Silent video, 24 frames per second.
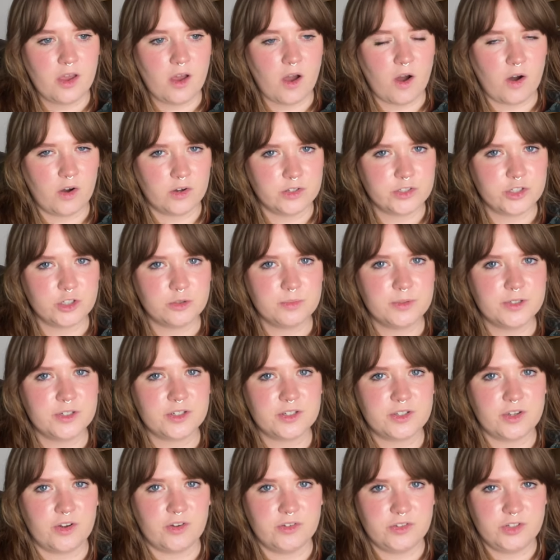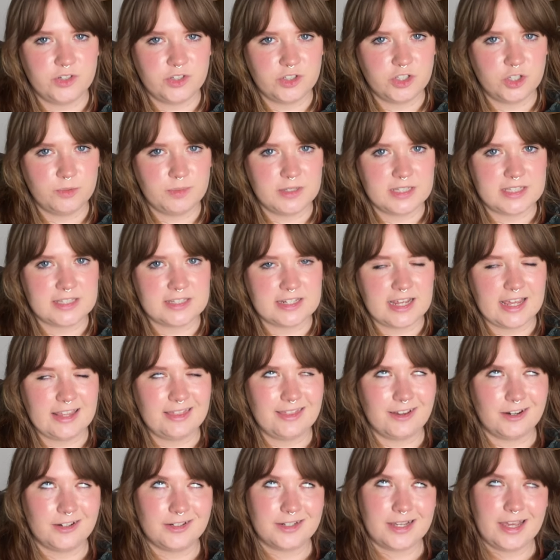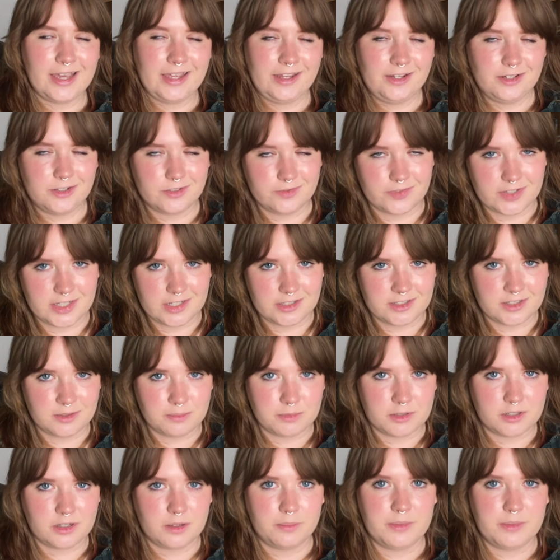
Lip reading: audiobooks on YouTube instead that are kind of ASMR,